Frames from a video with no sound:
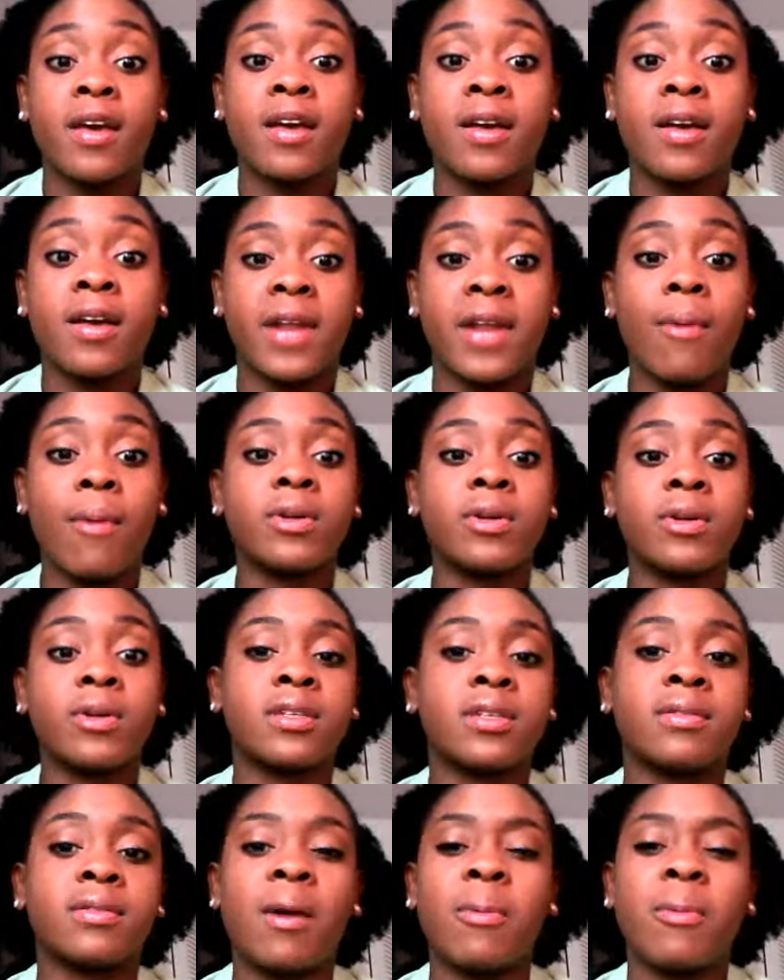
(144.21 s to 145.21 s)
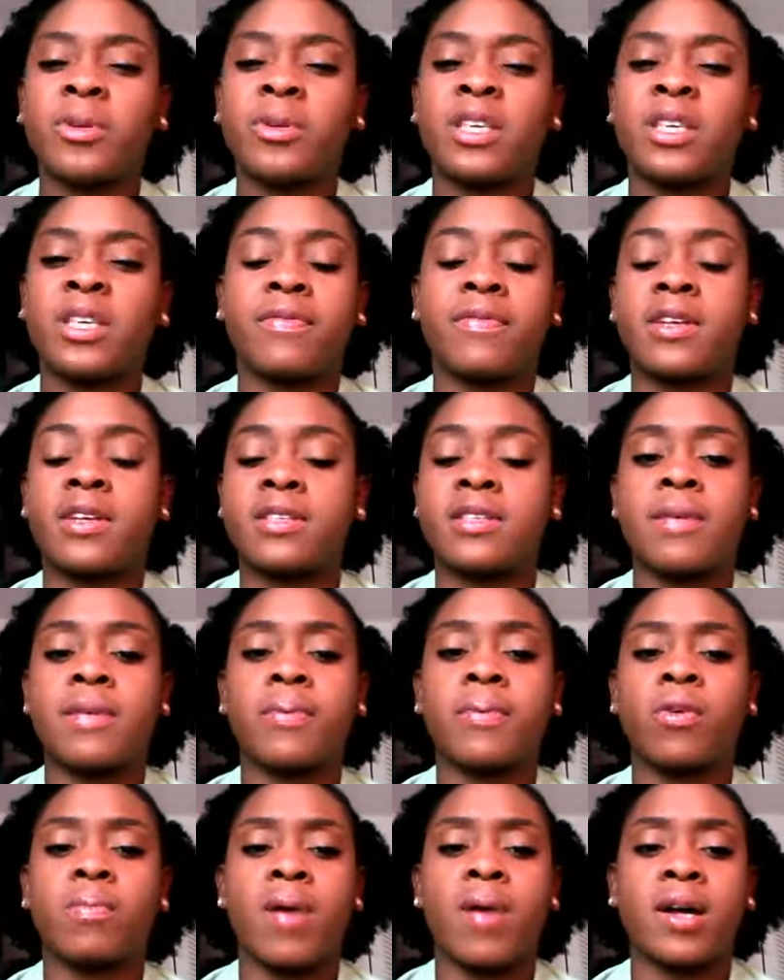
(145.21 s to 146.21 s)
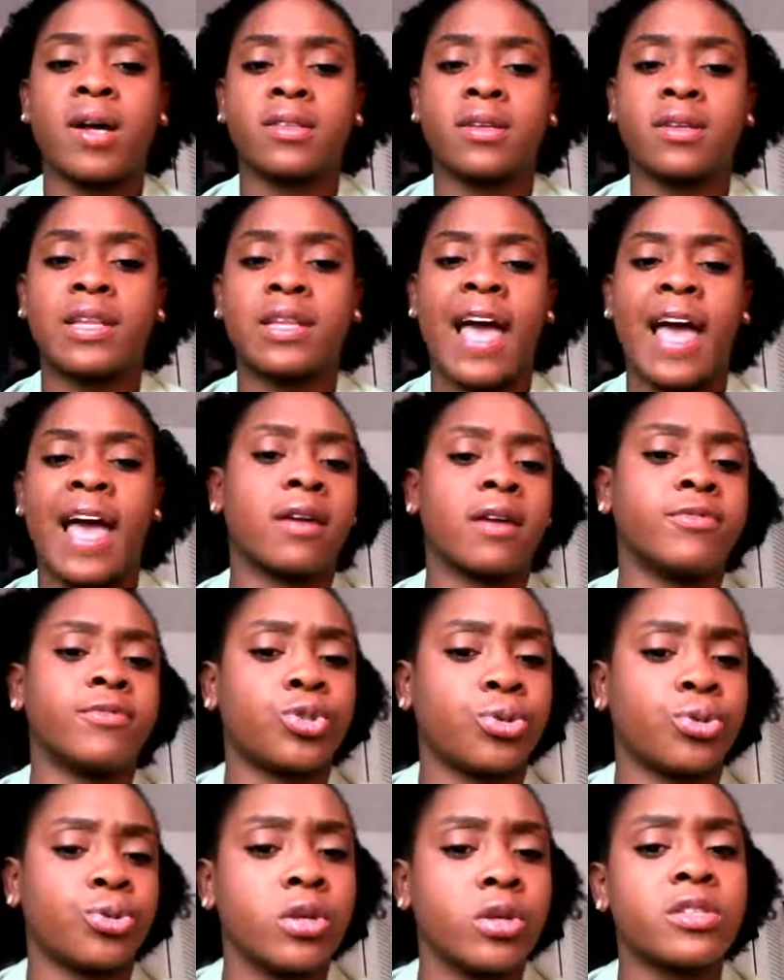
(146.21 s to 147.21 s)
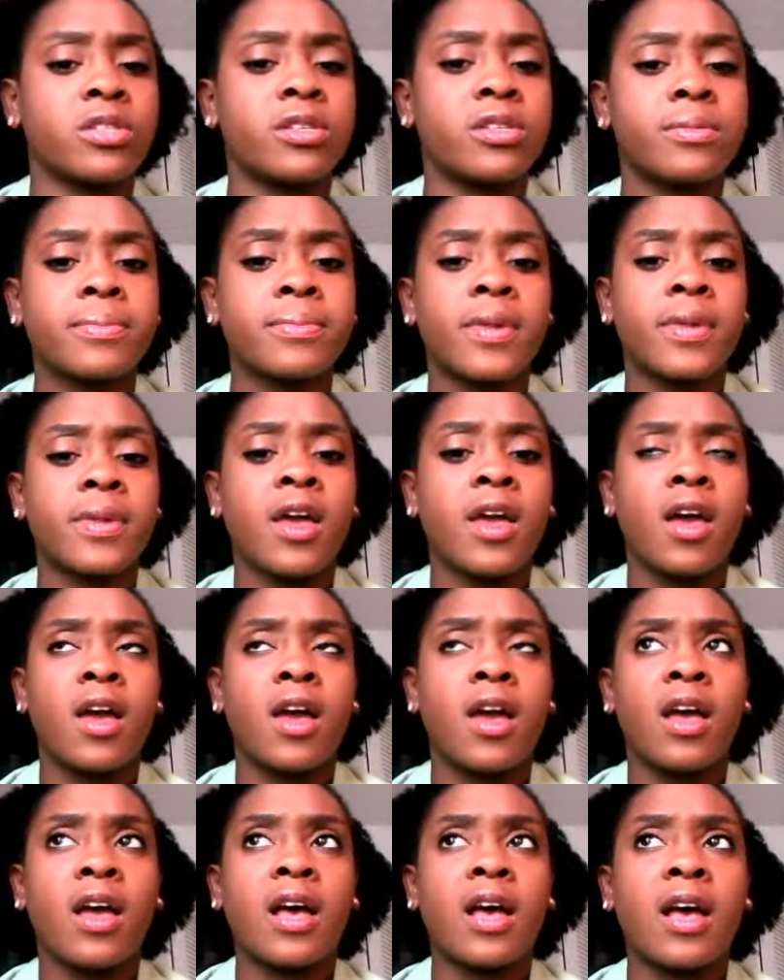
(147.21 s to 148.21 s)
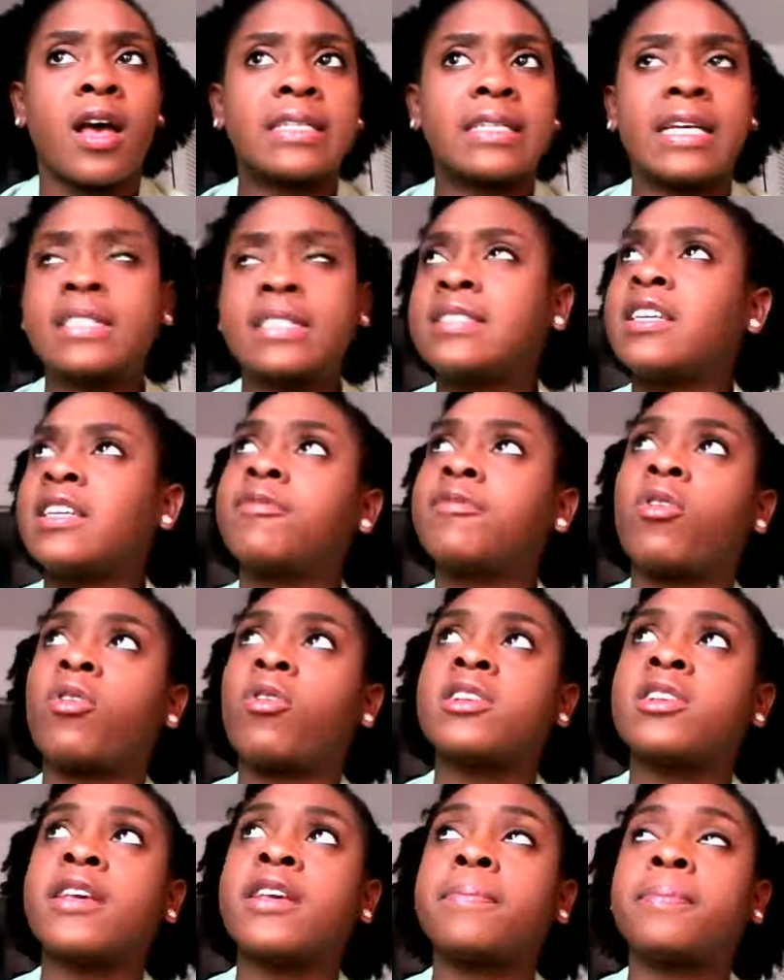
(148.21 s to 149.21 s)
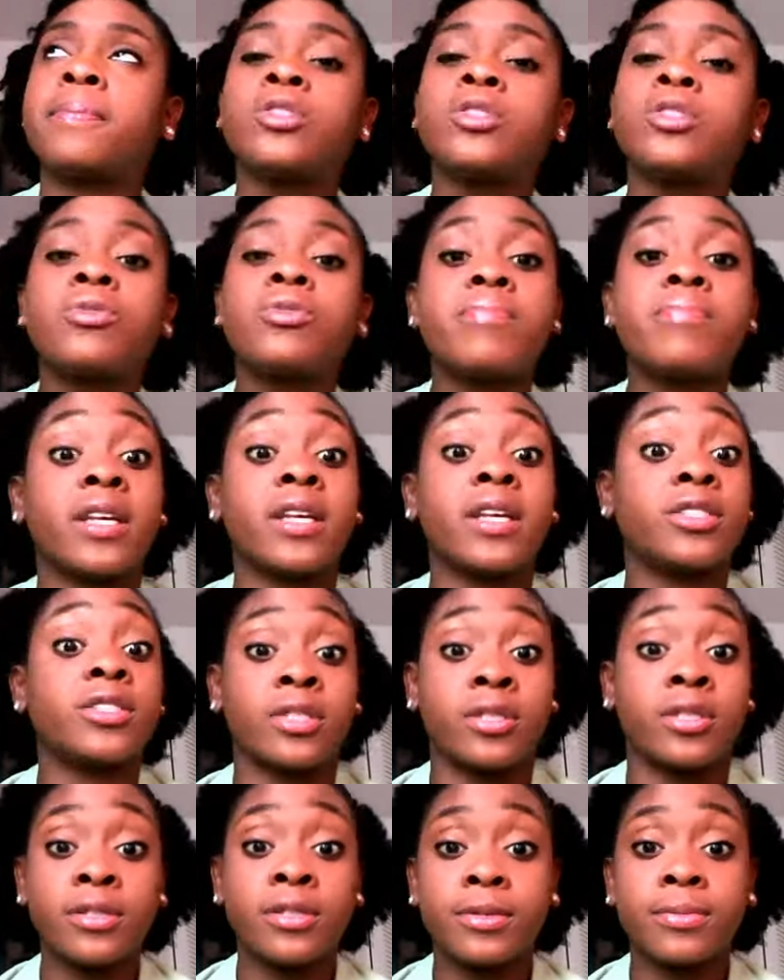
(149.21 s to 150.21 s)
But I wanna give an example about the lack of trust. Let's take for example two managers.